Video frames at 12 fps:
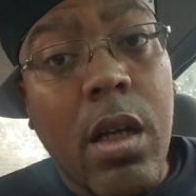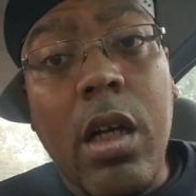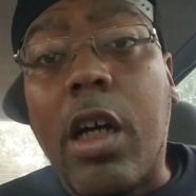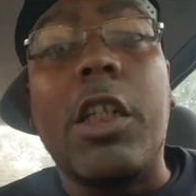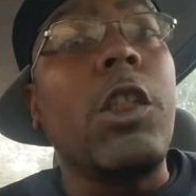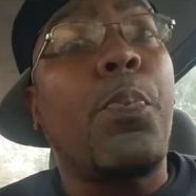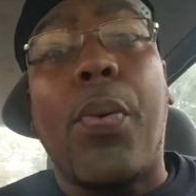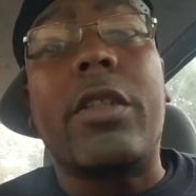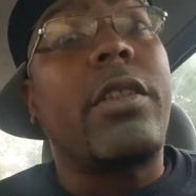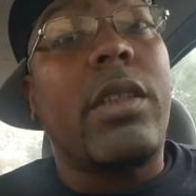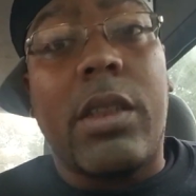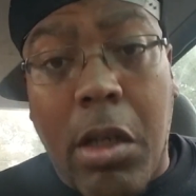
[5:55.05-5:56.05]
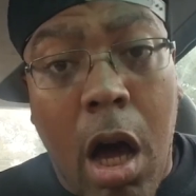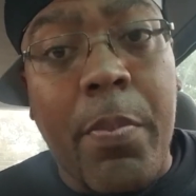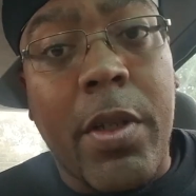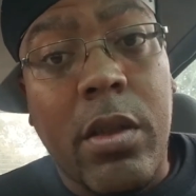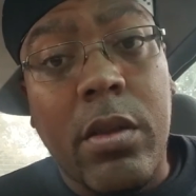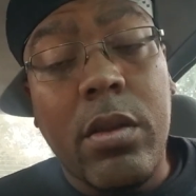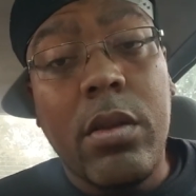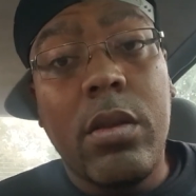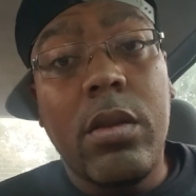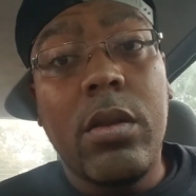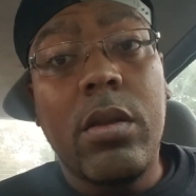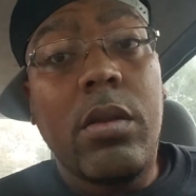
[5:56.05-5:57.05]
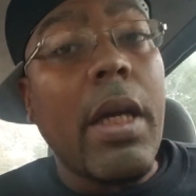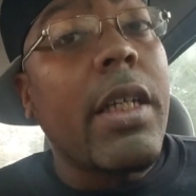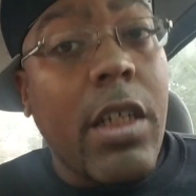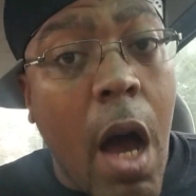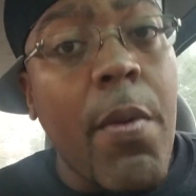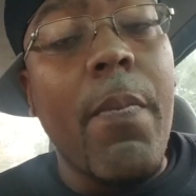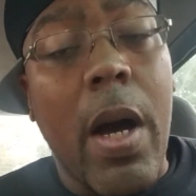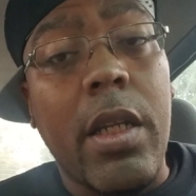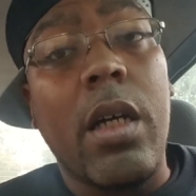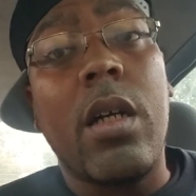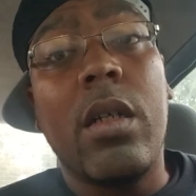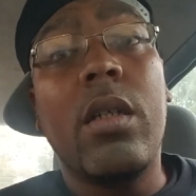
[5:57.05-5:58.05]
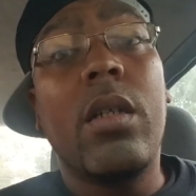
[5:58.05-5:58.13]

cause these punches is coming. They coming, my nigga.